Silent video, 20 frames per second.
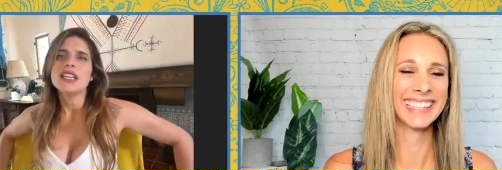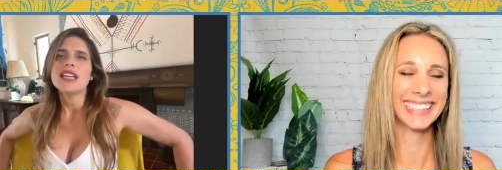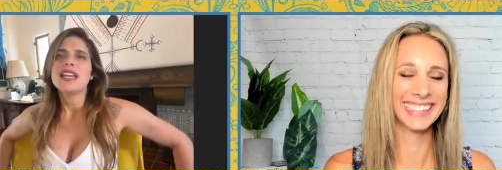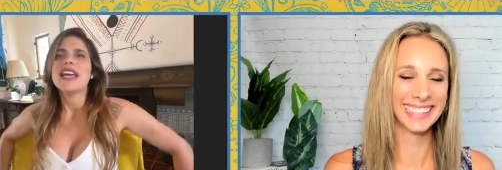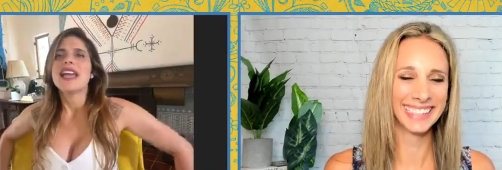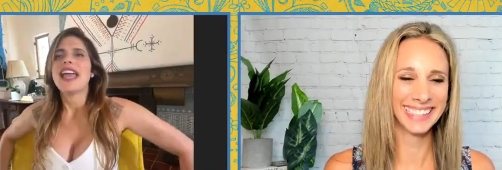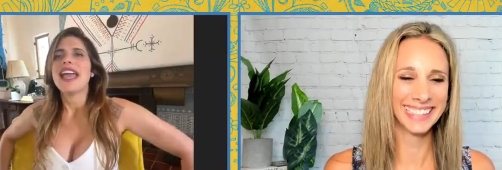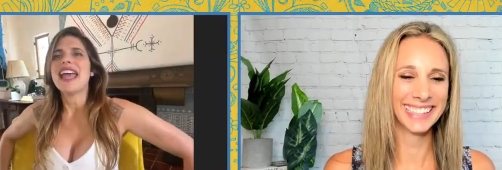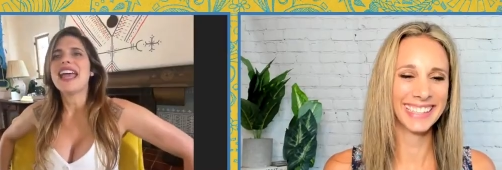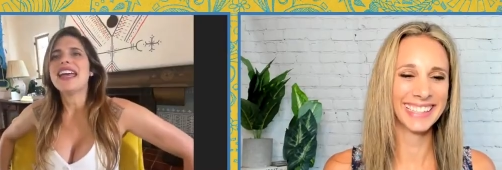
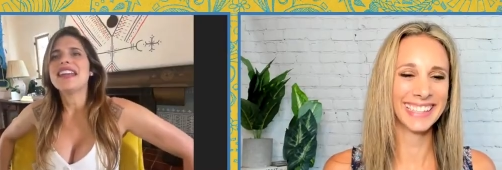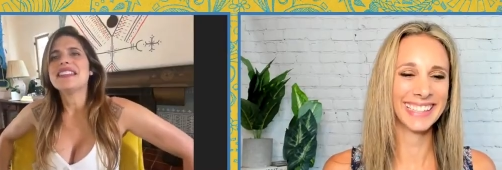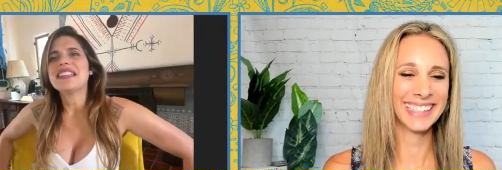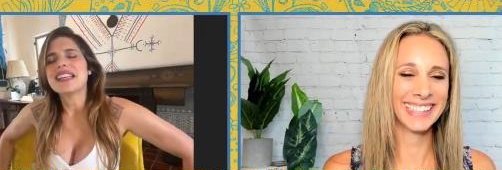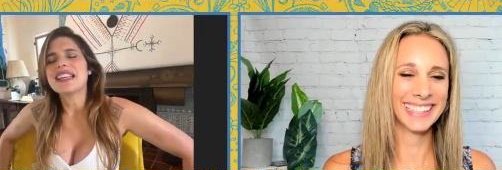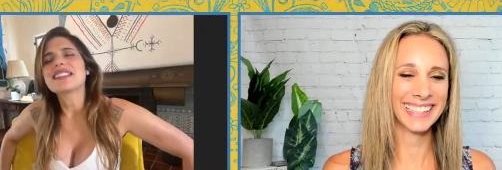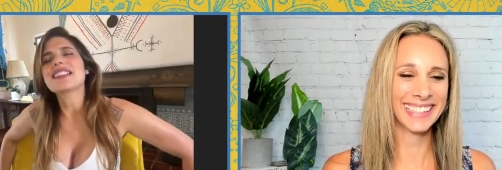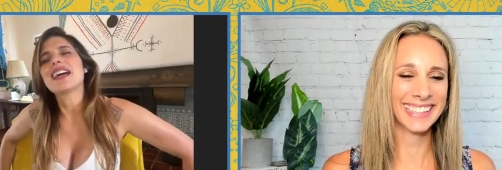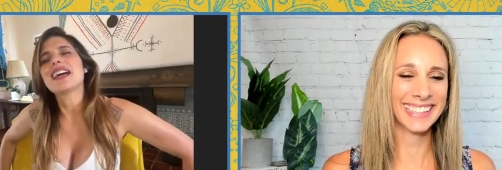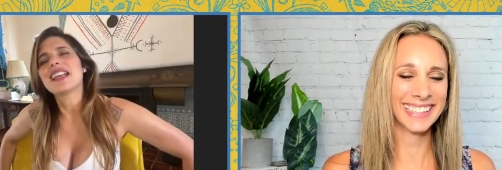Speaker 1: and
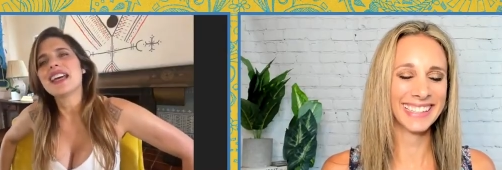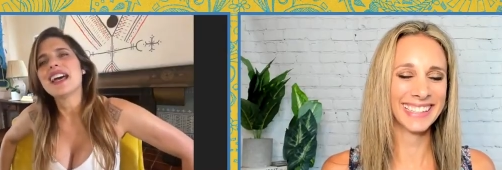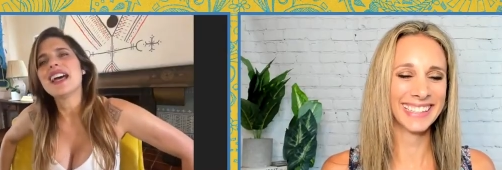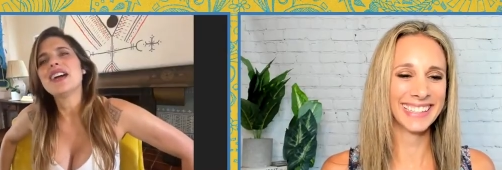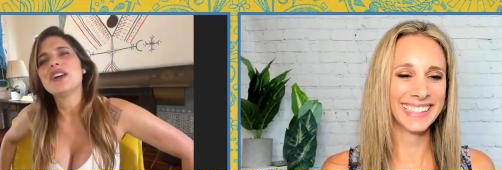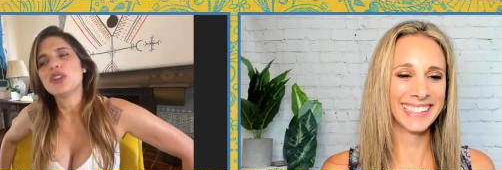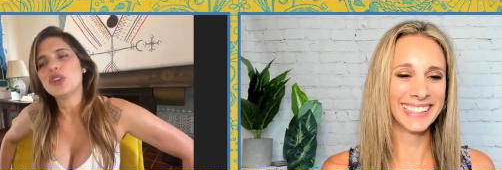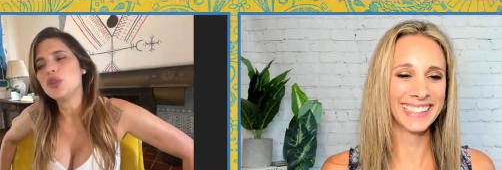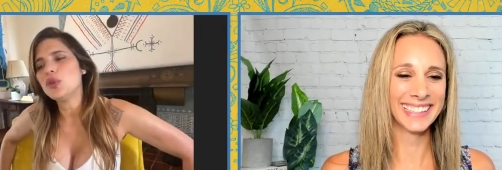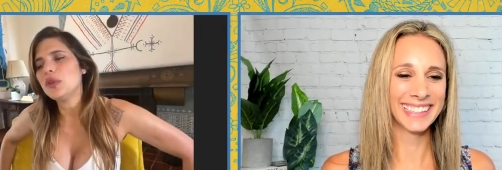
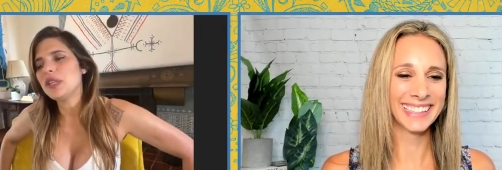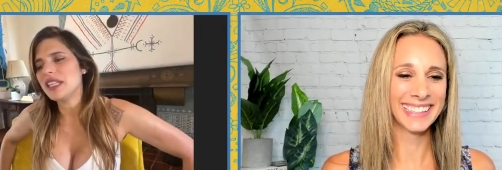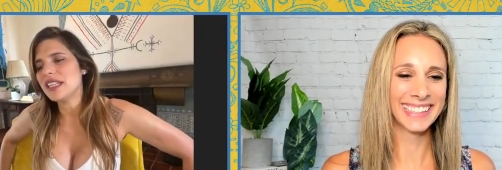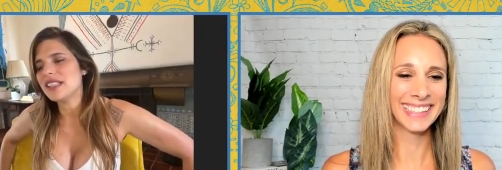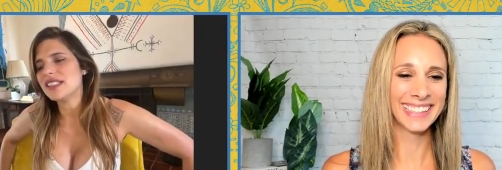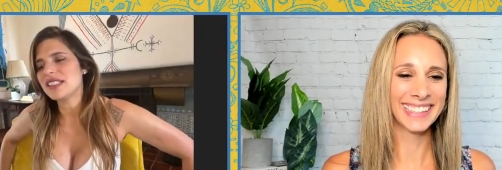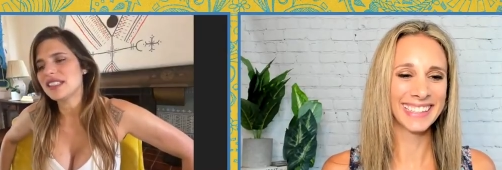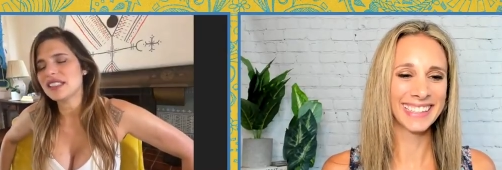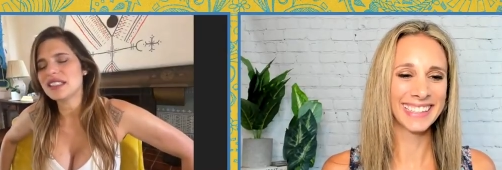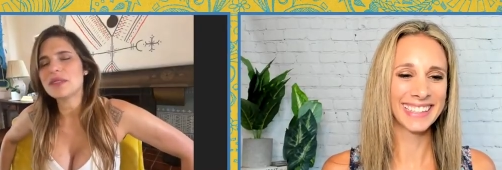who he is as
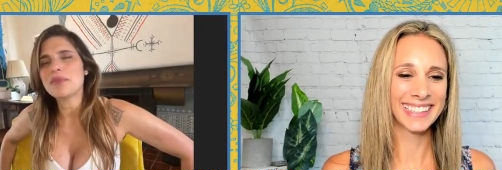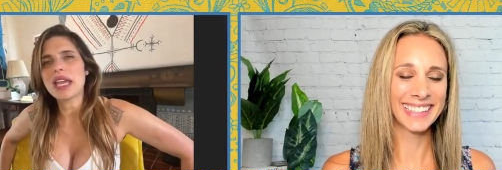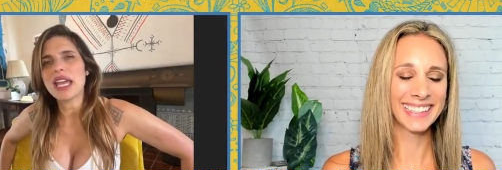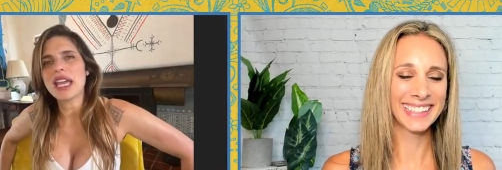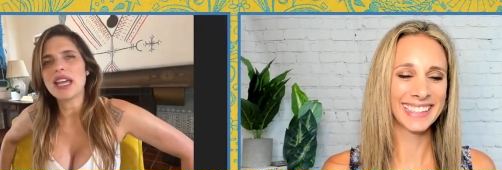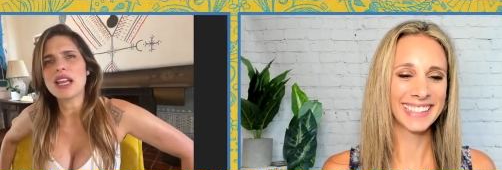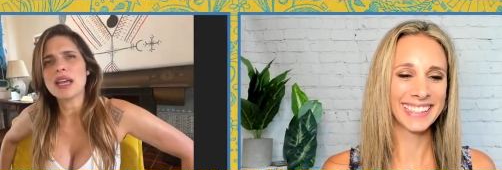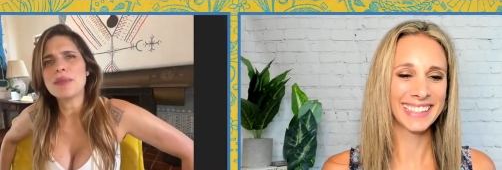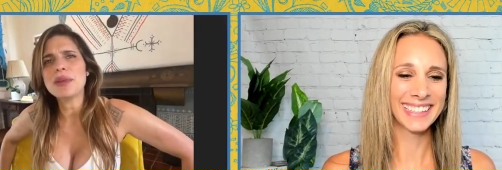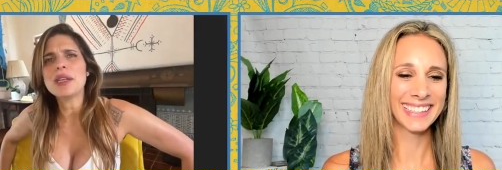a man. I
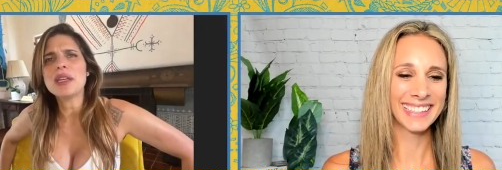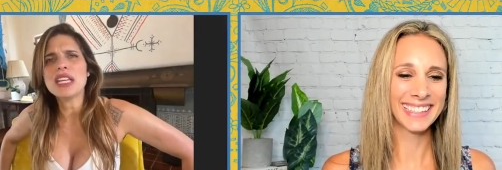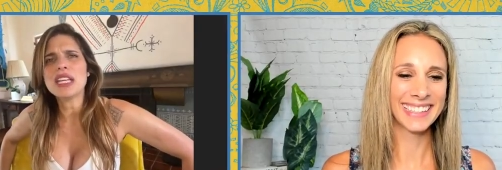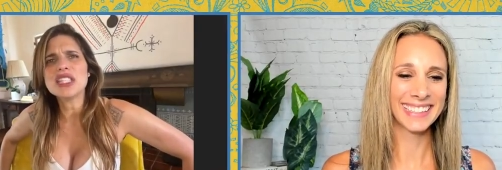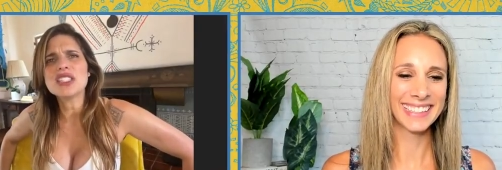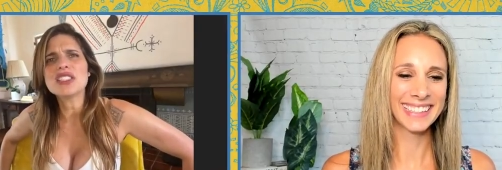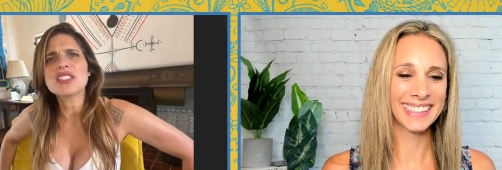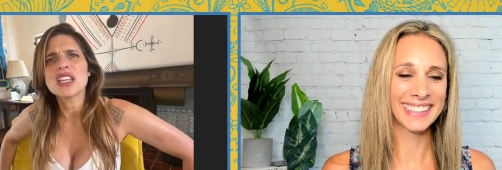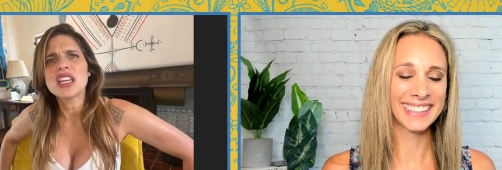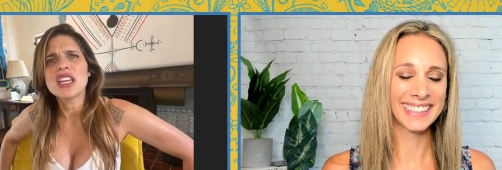mean,
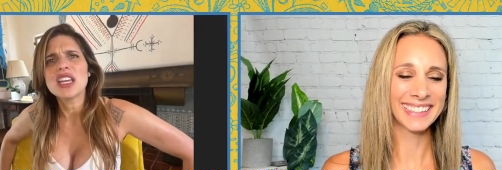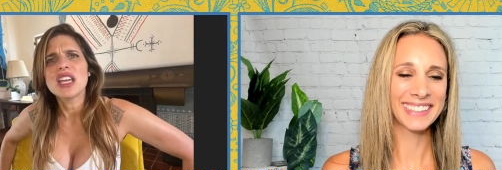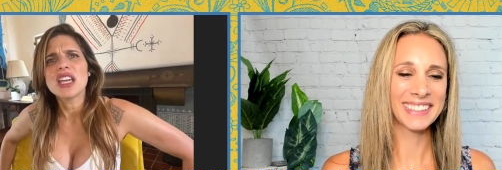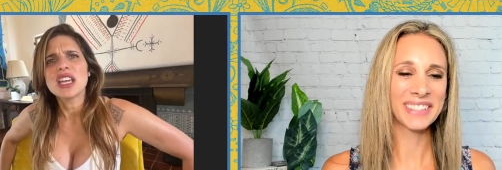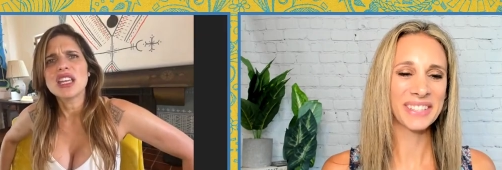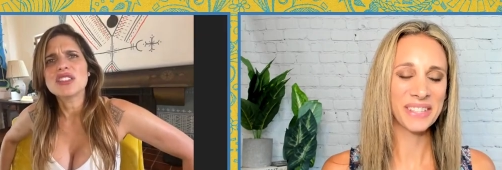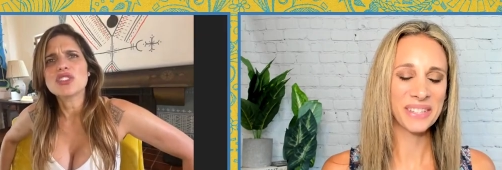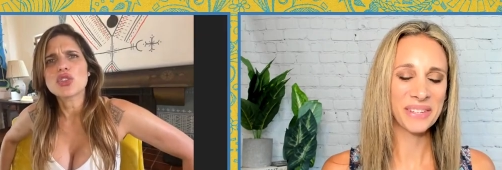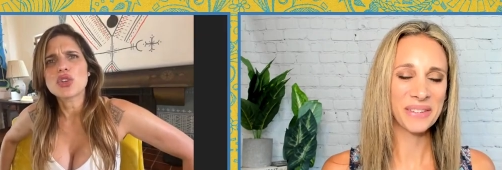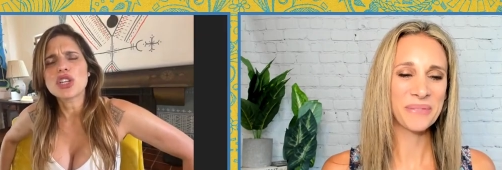he
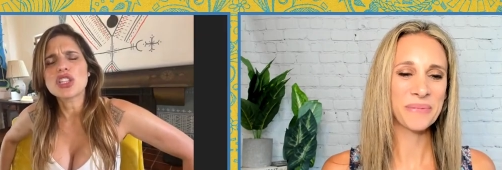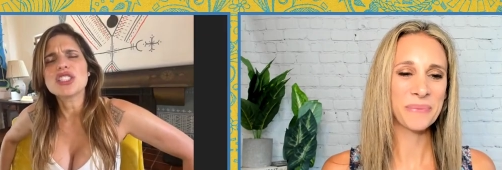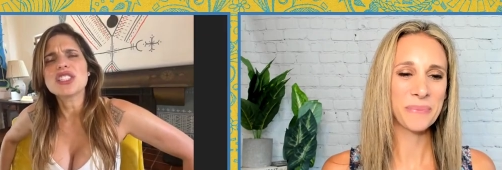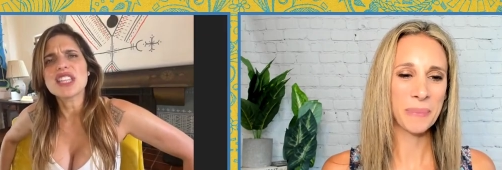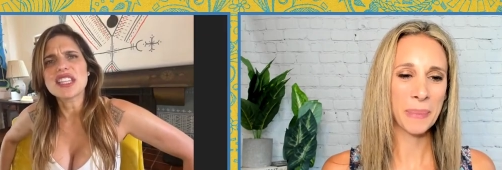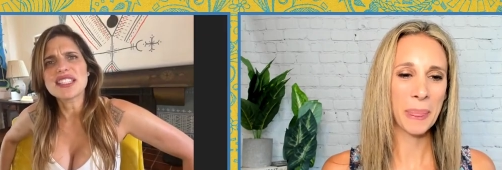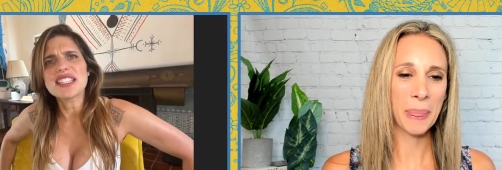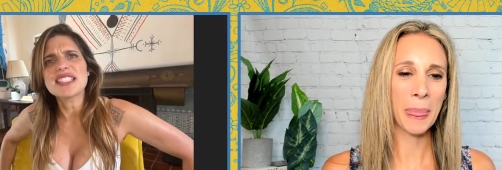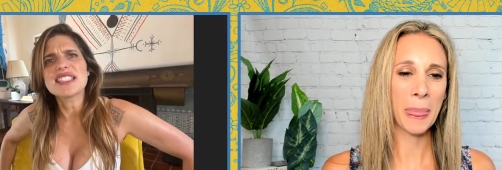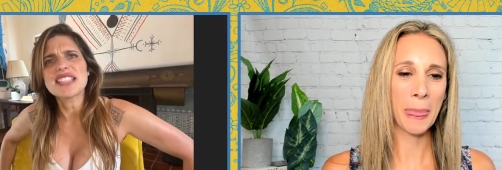sort of says
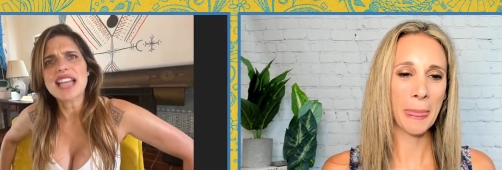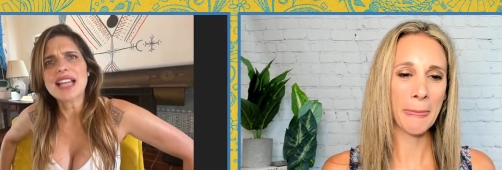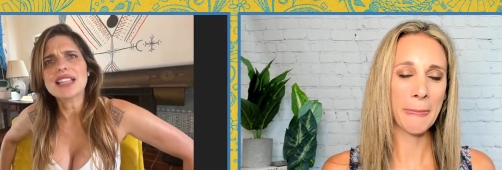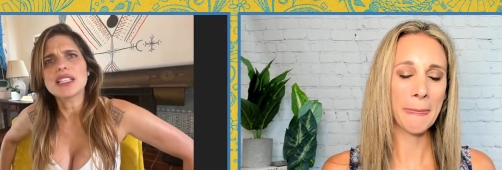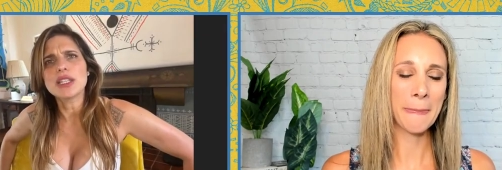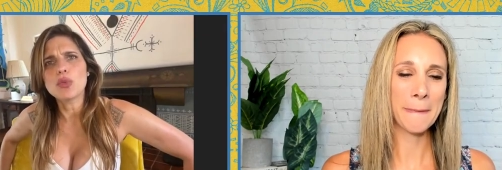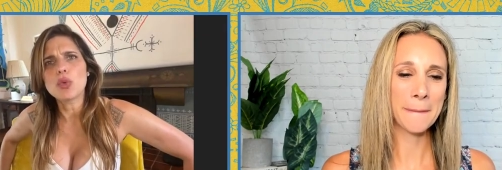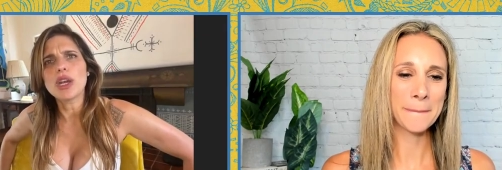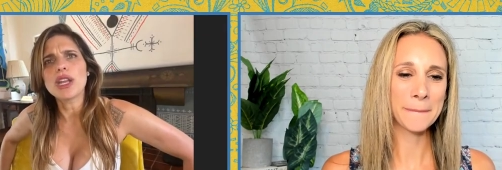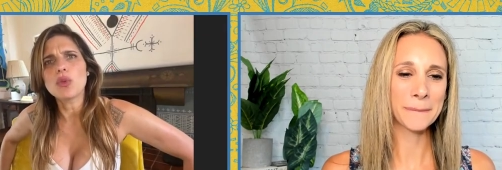exactly what
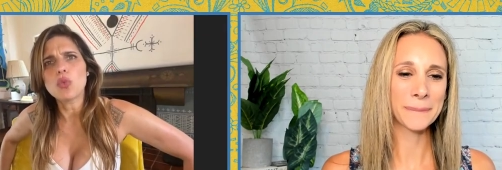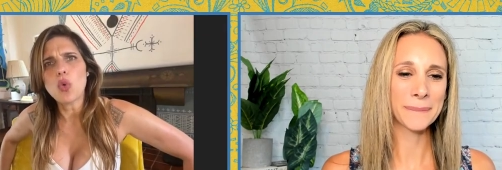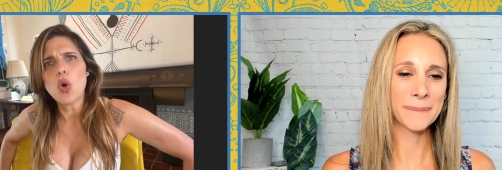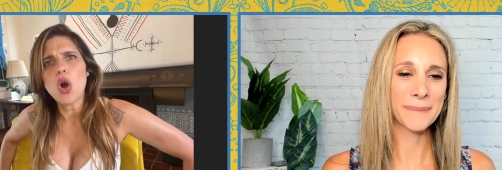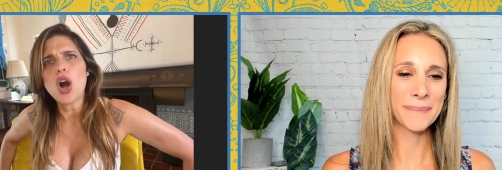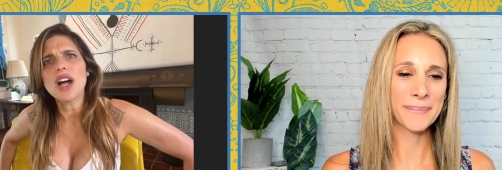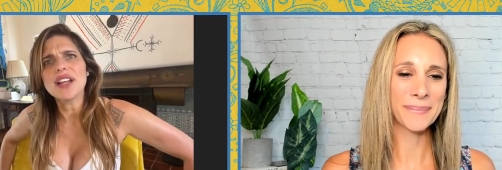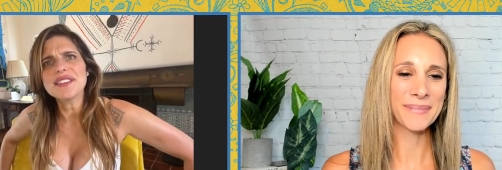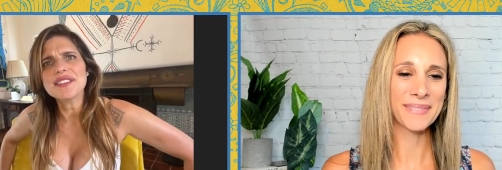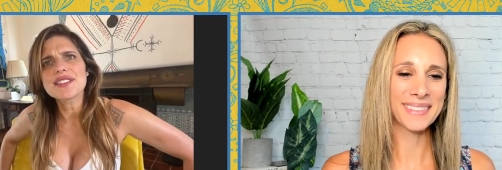he
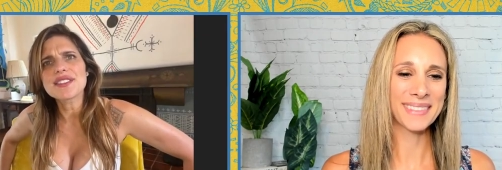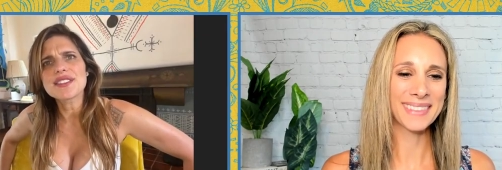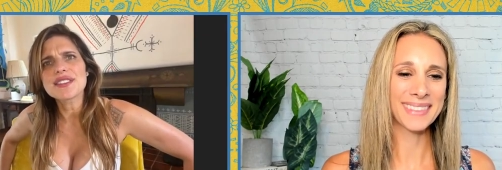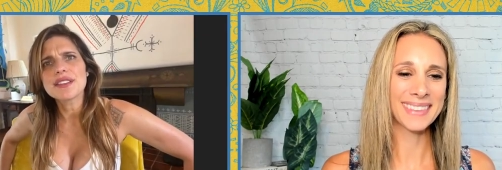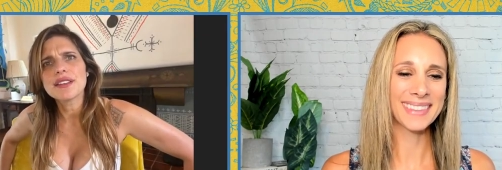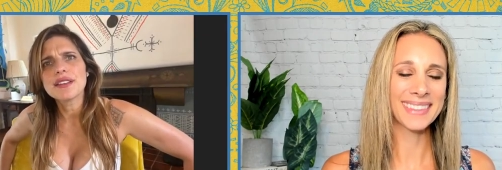wants.